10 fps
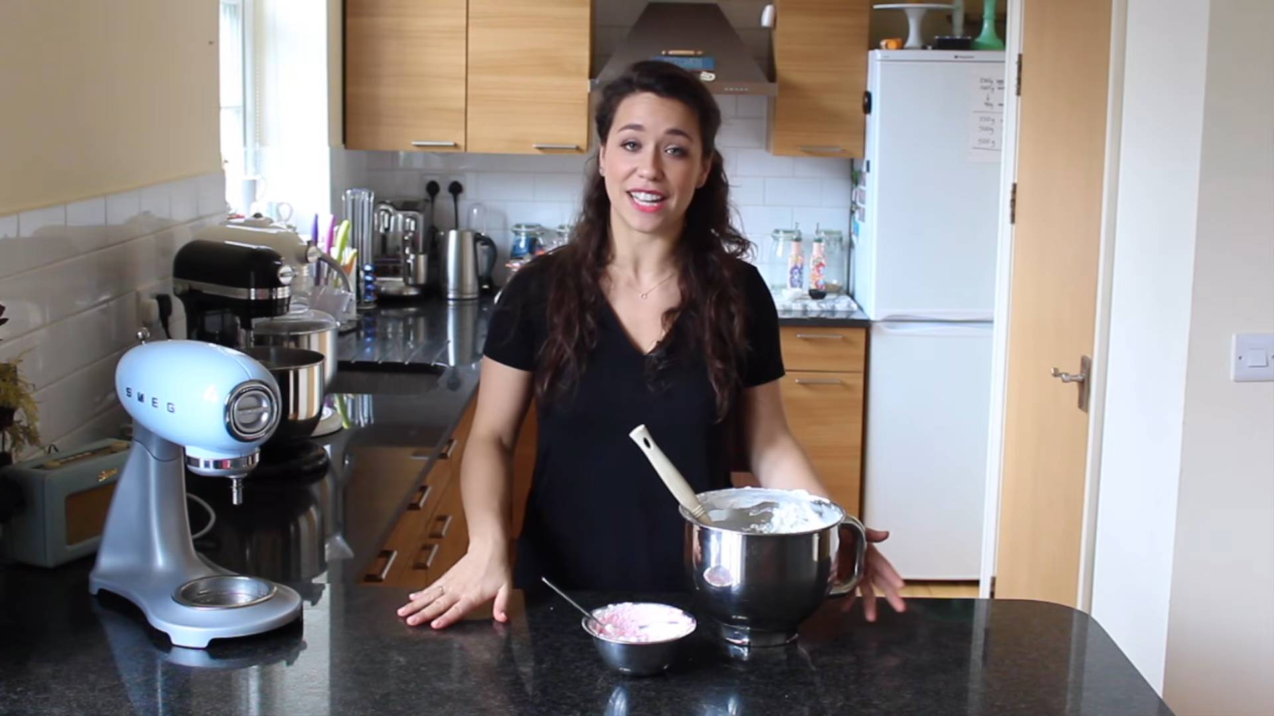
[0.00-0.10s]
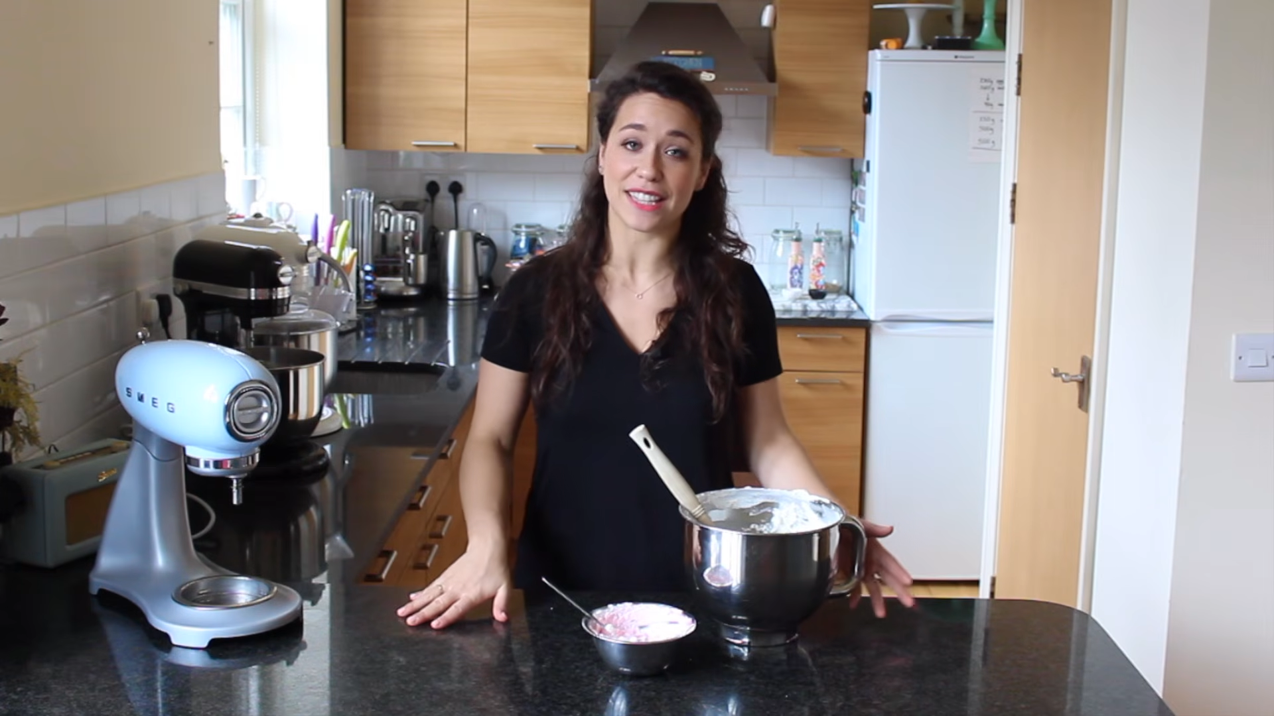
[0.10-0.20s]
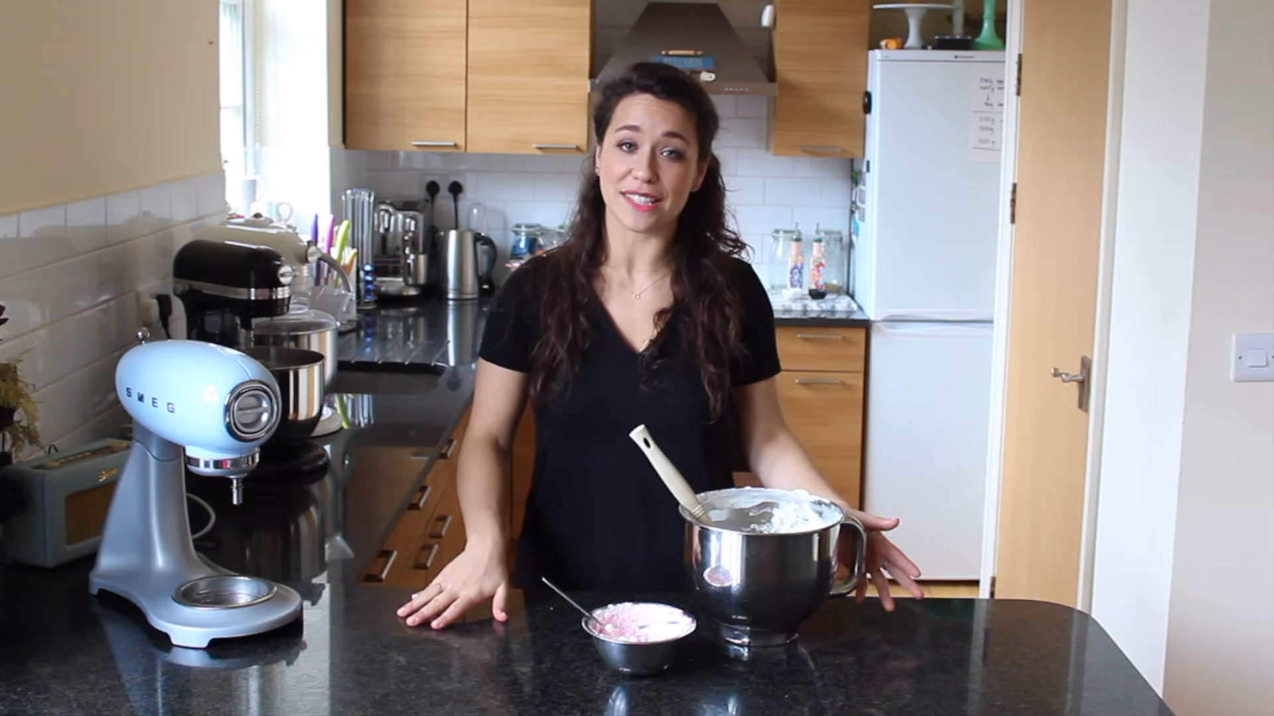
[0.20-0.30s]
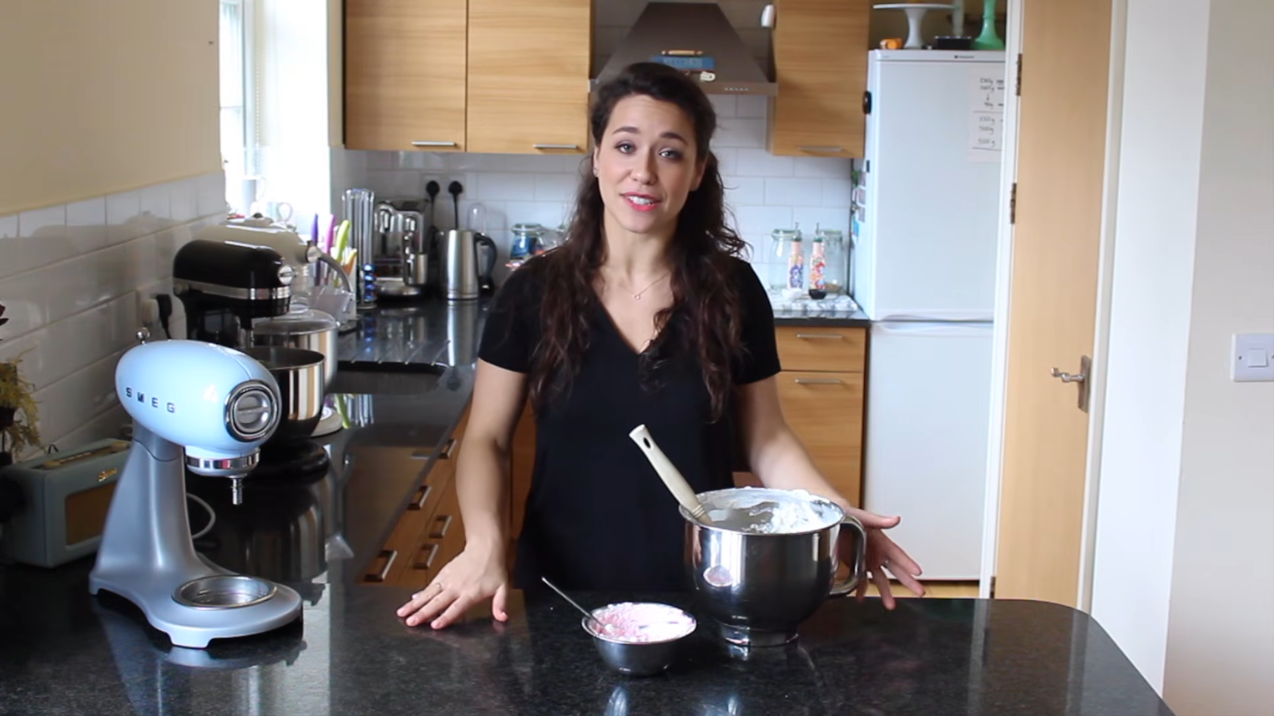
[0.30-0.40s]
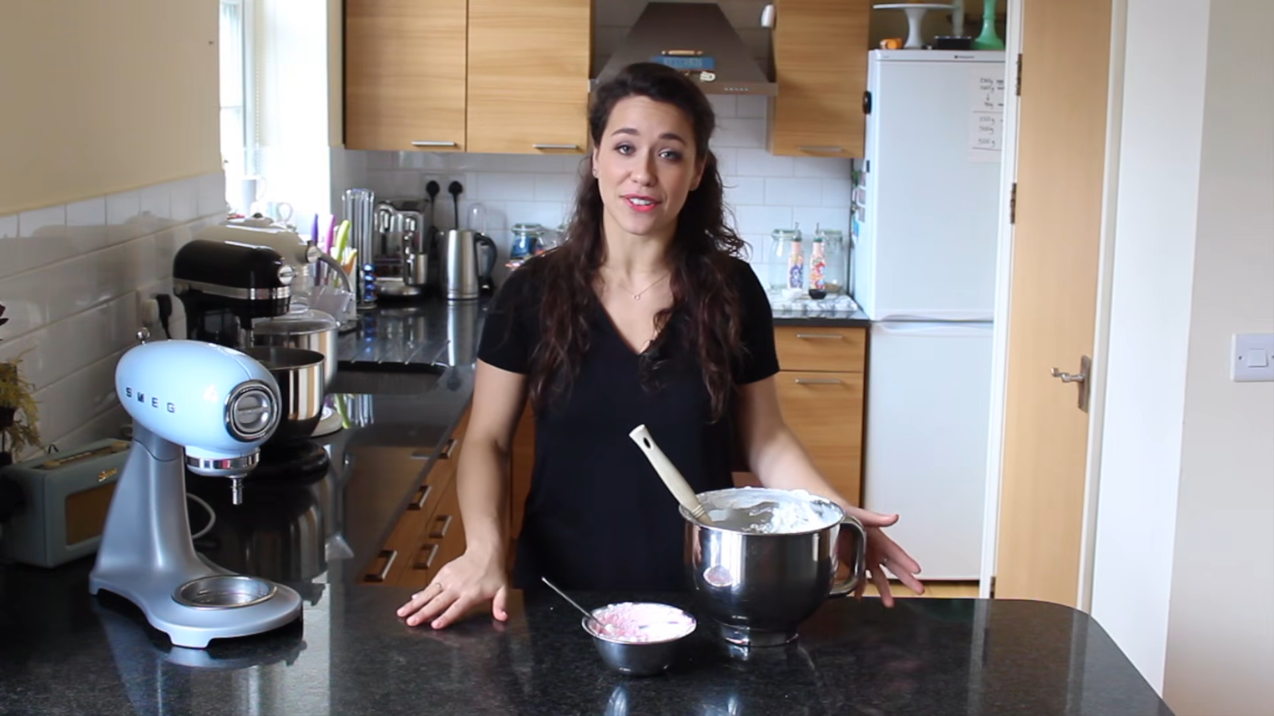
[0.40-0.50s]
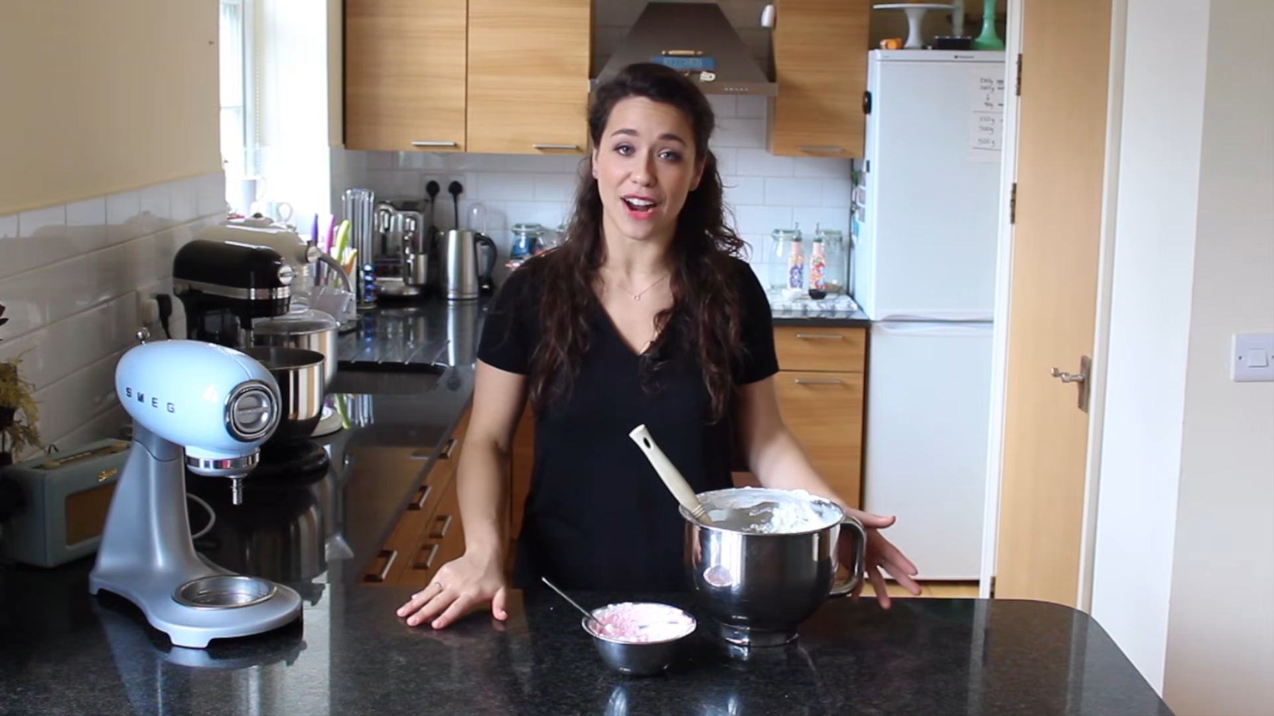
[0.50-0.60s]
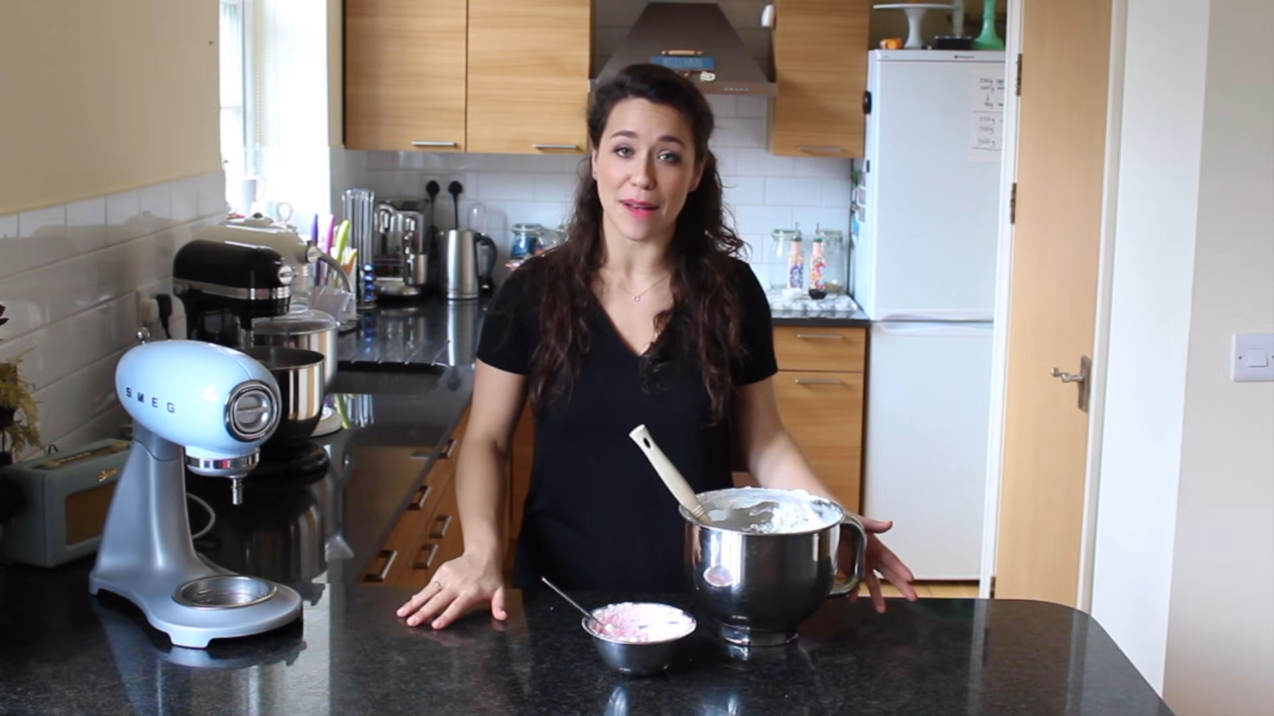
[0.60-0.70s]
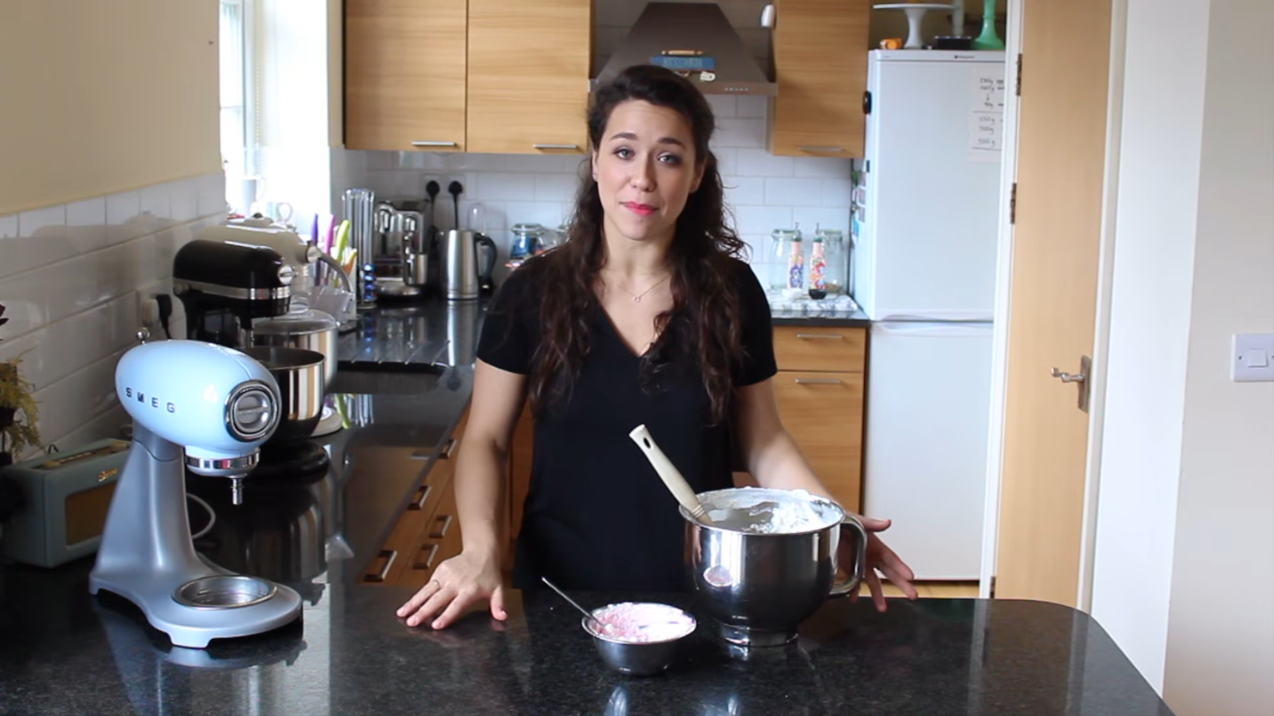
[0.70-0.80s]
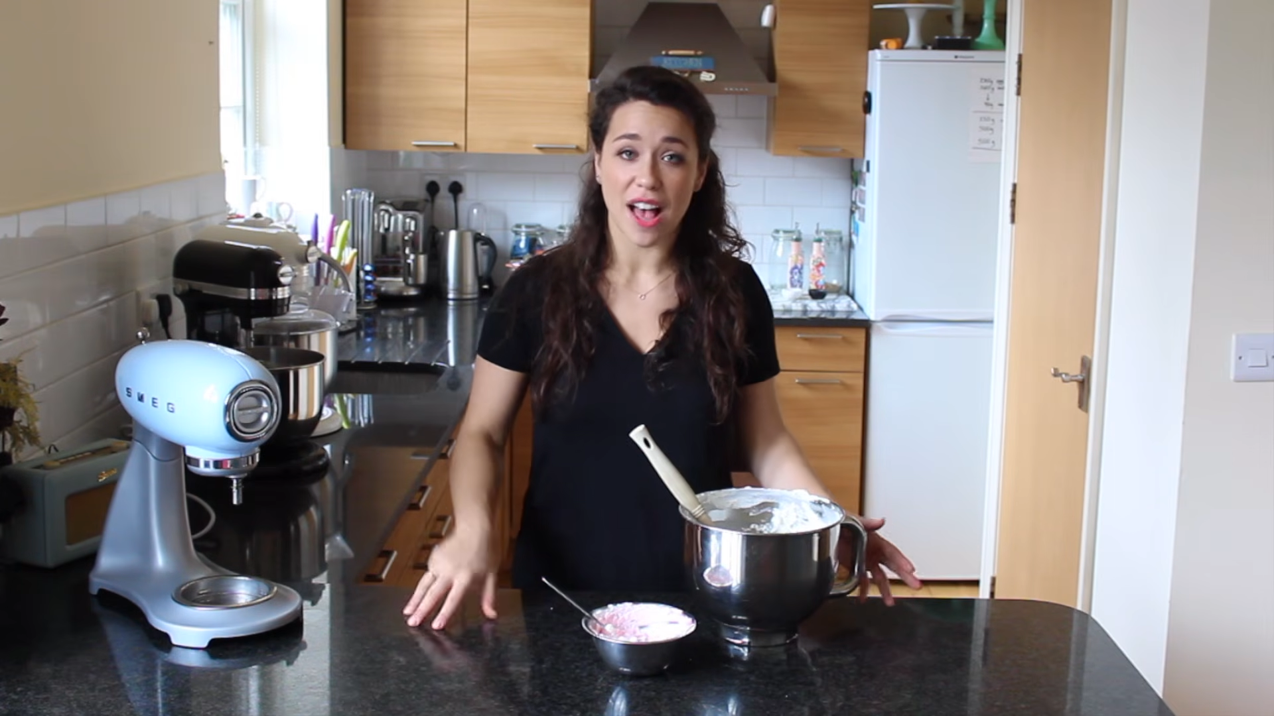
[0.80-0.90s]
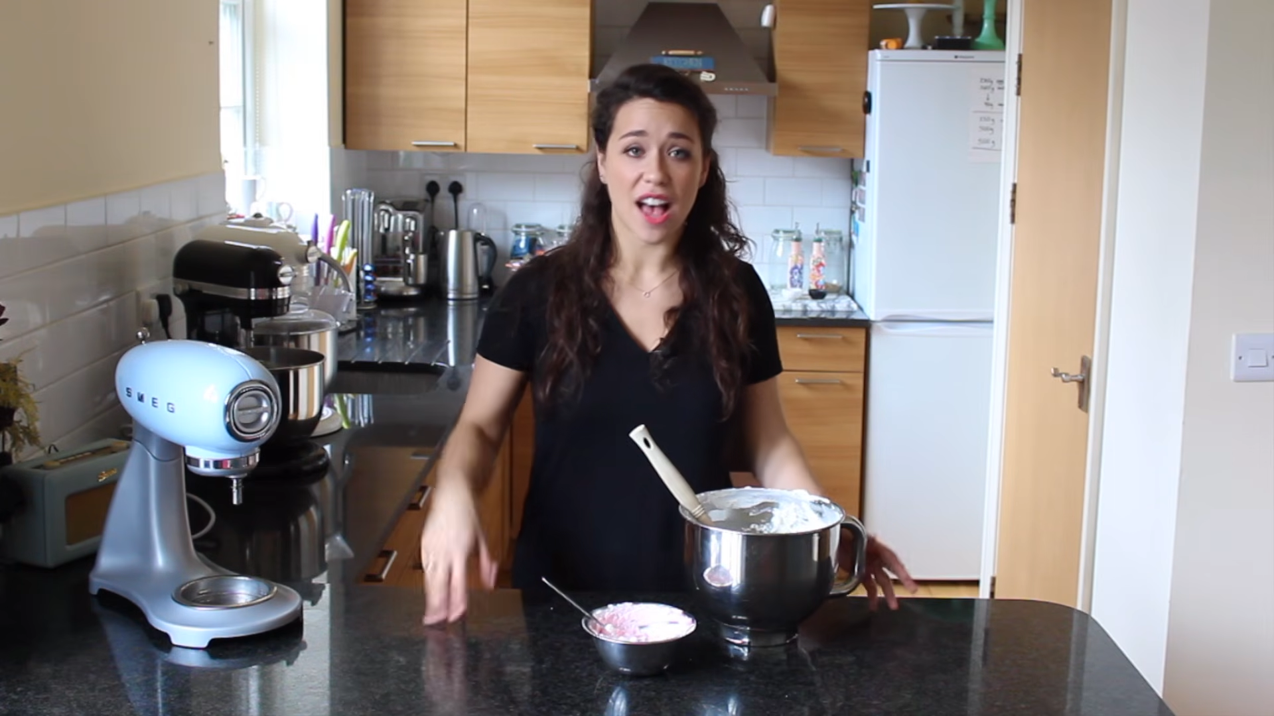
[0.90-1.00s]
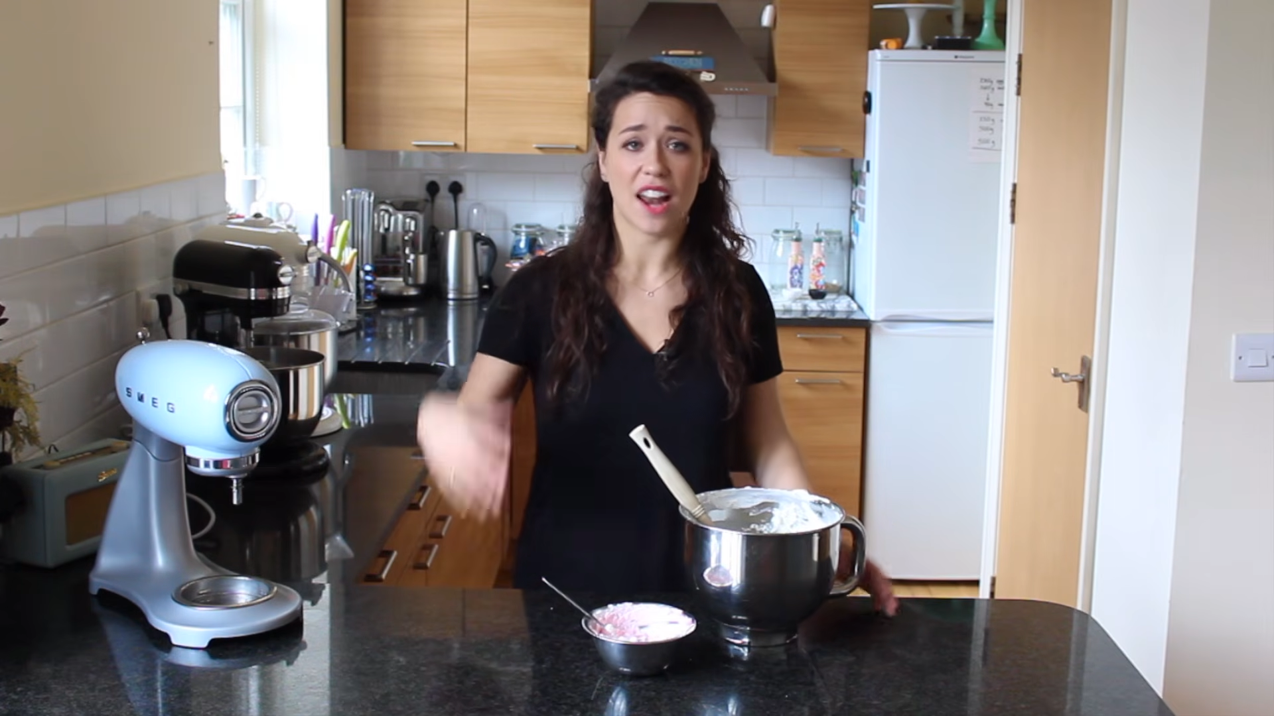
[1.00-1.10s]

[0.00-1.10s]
Instagram.